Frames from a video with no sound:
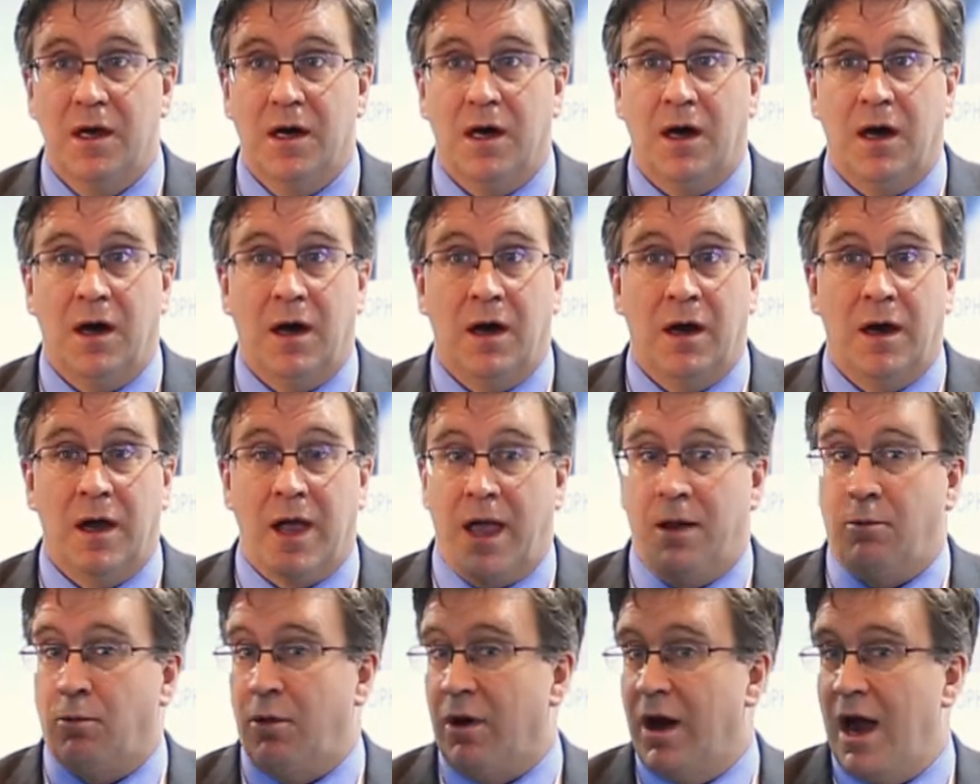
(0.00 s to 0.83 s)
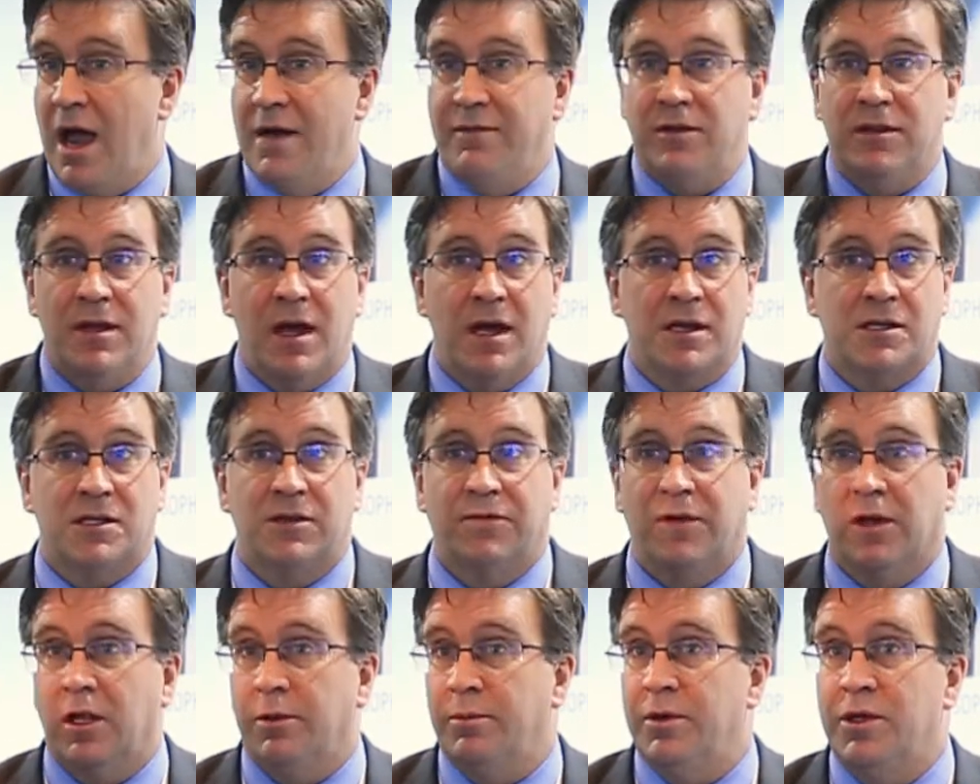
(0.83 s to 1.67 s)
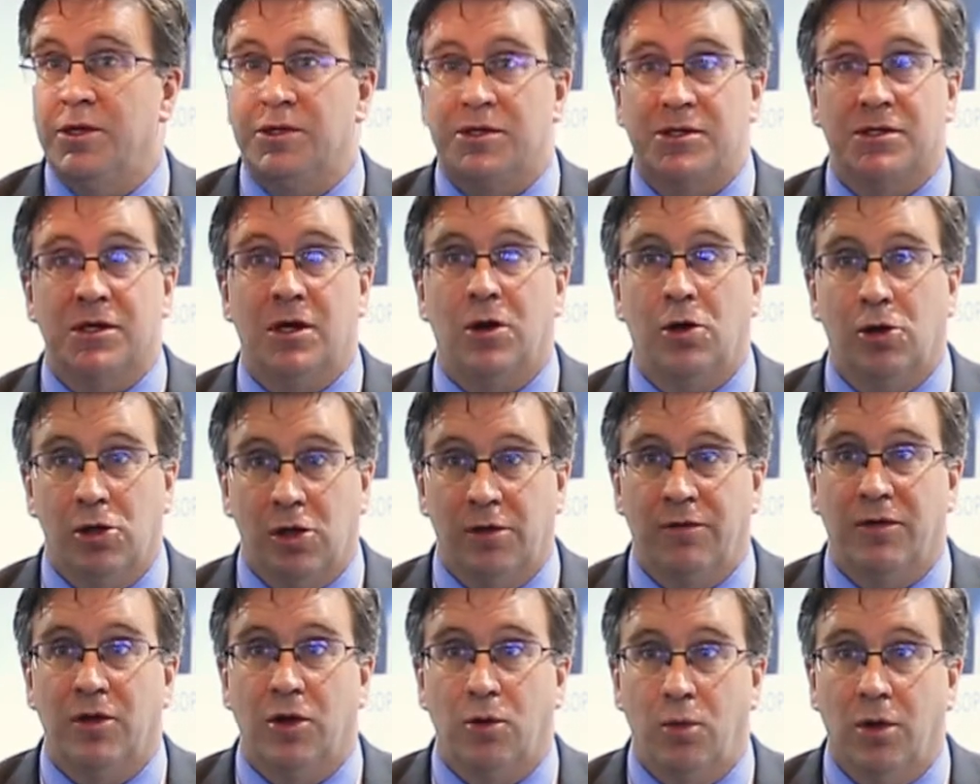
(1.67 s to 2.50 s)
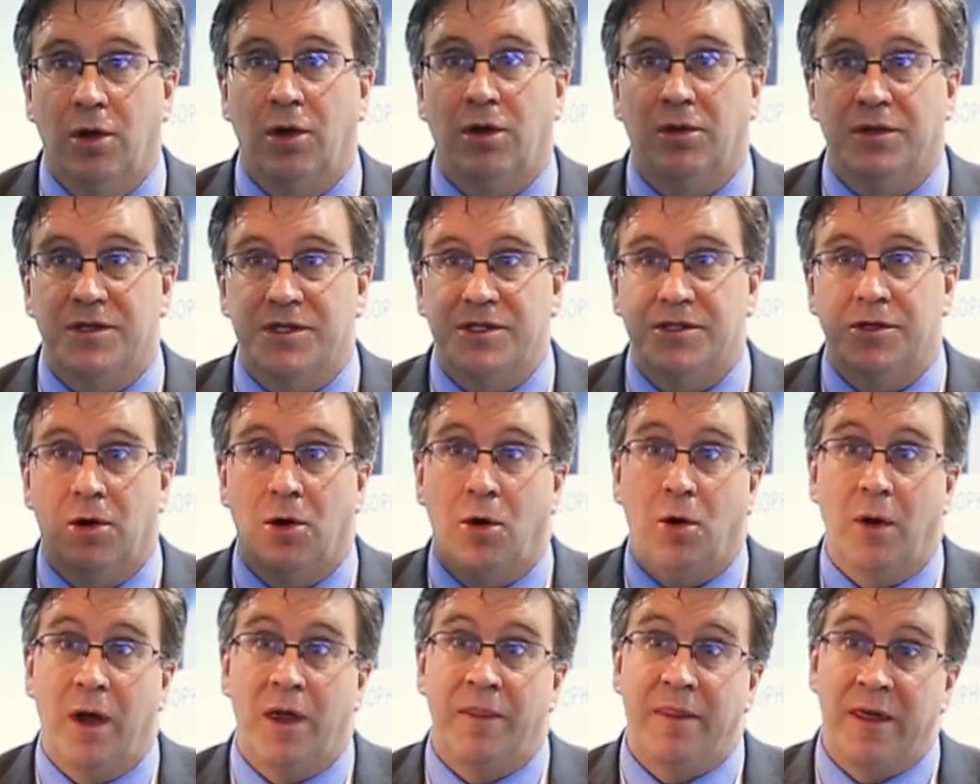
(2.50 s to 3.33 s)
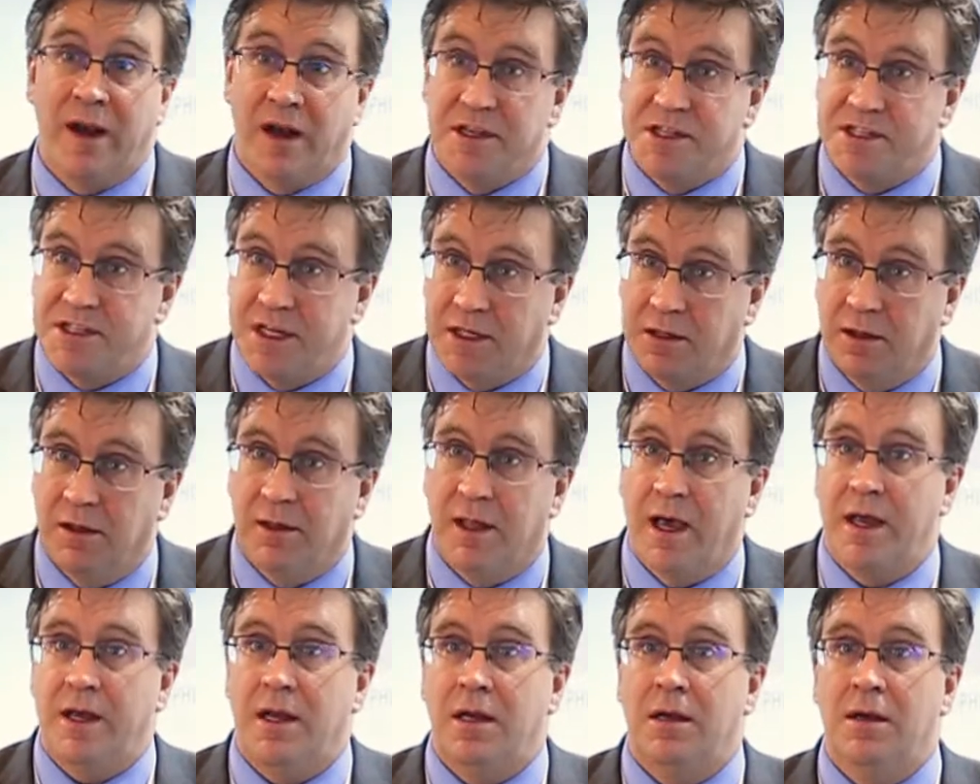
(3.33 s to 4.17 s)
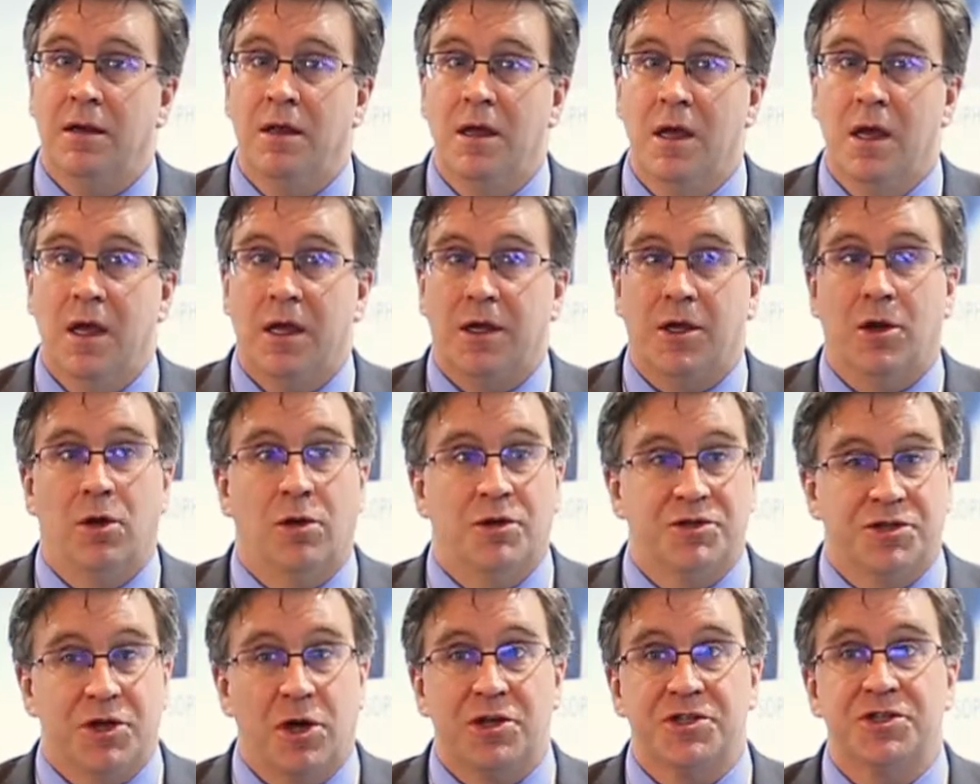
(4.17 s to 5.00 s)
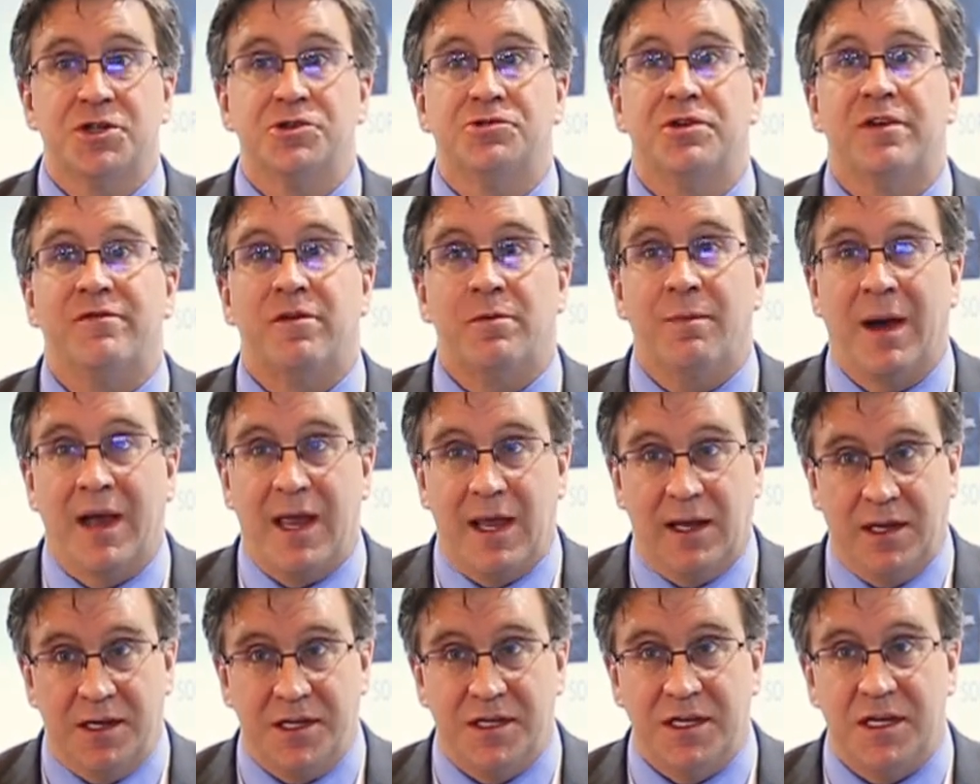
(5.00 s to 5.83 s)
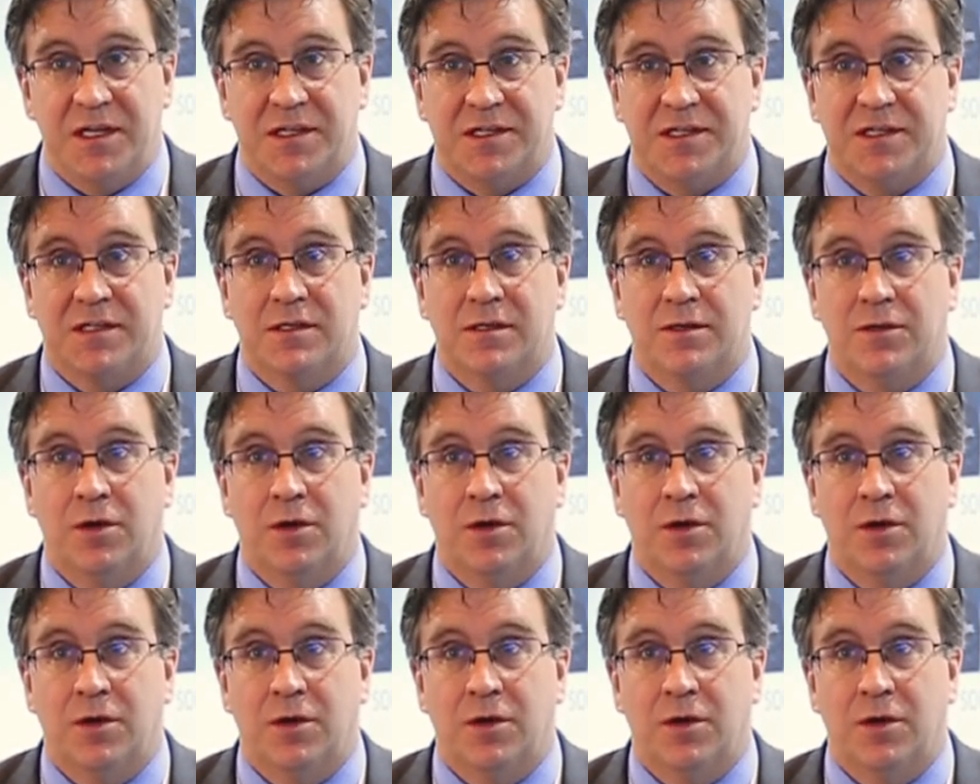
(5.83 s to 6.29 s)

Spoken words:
And we're having that development all over the world. So, and then on signal lighting, you know, it's also driven by LEDs.